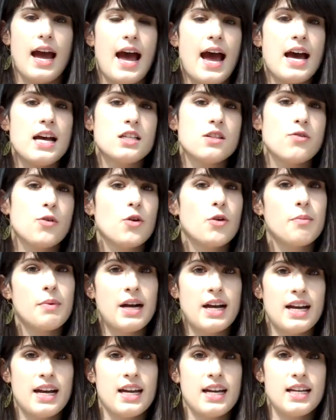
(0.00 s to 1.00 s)
As for
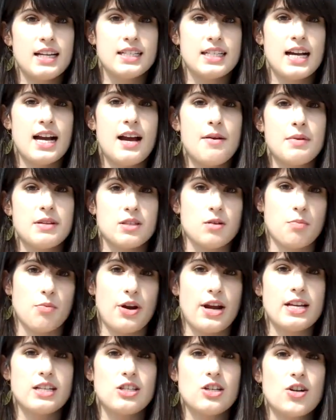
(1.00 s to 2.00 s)
my time as a
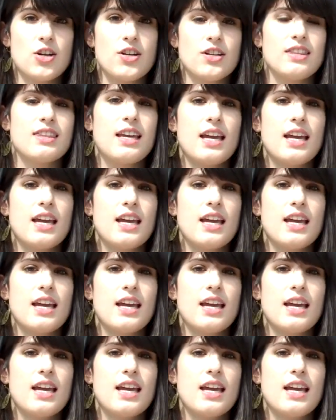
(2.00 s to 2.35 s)
Brandtern,